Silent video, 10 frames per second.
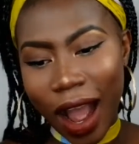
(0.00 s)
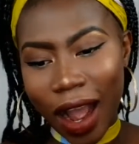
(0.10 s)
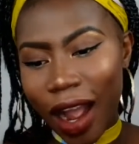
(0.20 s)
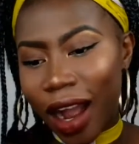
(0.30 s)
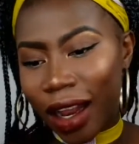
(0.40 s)

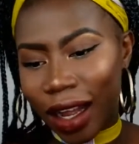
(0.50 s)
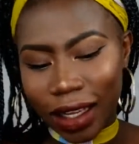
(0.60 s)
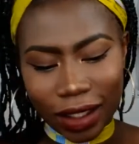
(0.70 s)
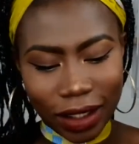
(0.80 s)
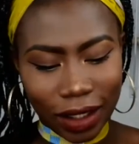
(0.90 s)
Her
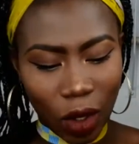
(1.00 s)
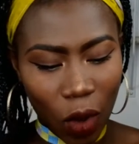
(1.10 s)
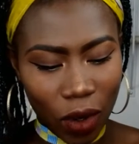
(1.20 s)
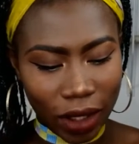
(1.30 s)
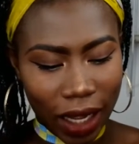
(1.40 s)
highlighters is
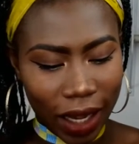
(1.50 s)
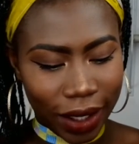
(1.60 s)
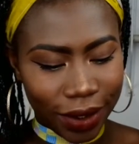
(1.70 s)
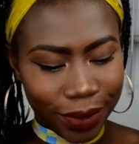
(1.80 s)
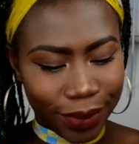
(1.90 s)
always
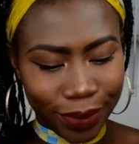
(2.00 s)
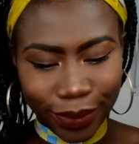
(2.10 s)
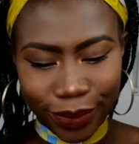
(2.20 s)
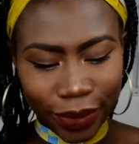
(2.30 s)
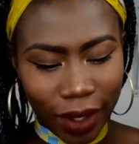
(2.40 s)
like
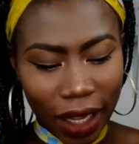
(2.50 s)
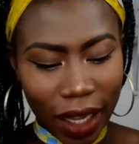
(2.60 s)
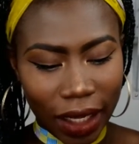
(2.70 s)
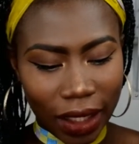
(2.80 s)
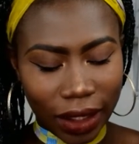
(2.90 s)

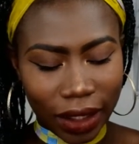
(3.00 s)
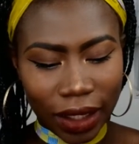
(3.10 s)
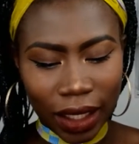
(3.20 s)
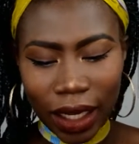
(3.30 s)
killing.